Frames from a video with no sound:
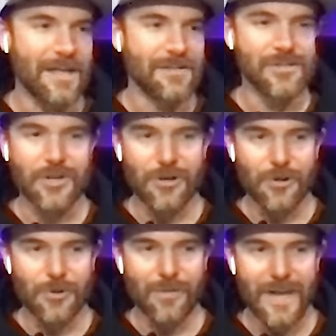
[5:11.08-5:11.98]
and
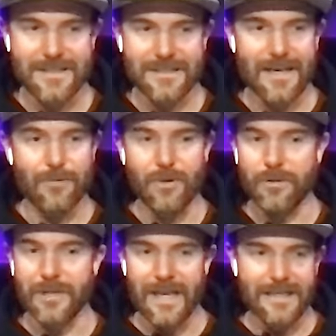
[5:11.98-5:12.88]
so that's kind of where
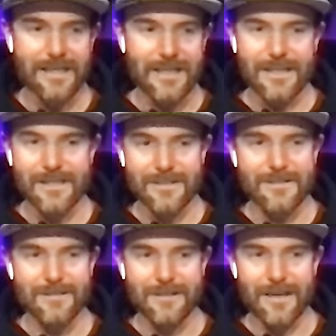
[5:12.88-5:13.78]
we landed
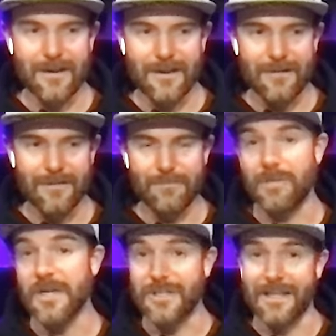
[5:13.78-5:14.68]
is uh,
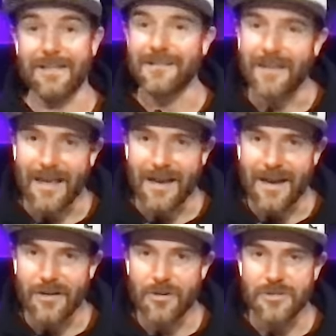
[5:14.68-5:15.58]
budget. And
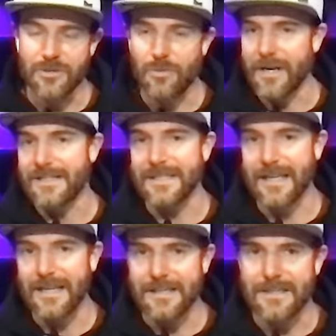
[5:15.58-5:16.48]
I know that you wanted to
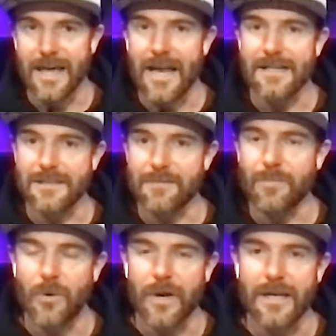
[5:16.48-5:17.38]
get into that at some
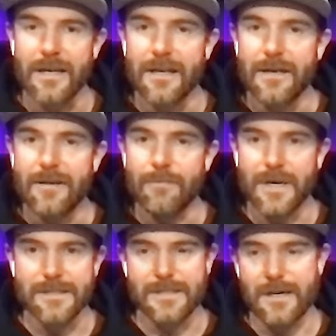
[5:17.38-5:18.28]
point,
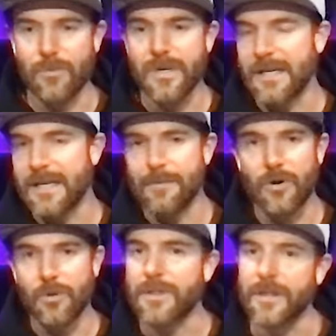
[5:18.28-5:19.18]
but uh, we could keep
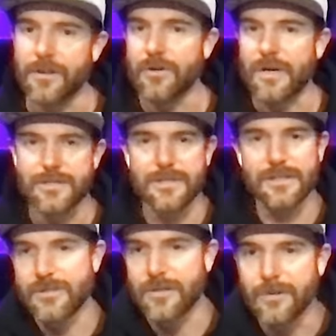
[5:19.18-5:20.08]
going with other
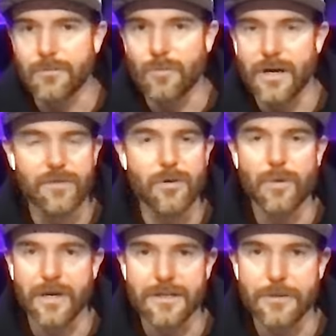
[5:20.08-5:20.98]
questions or whatever you
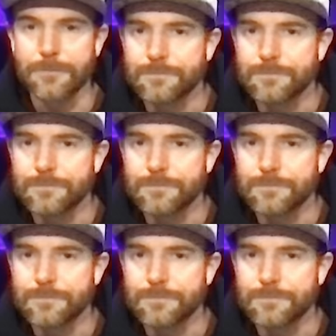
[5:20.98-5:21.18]
want to do.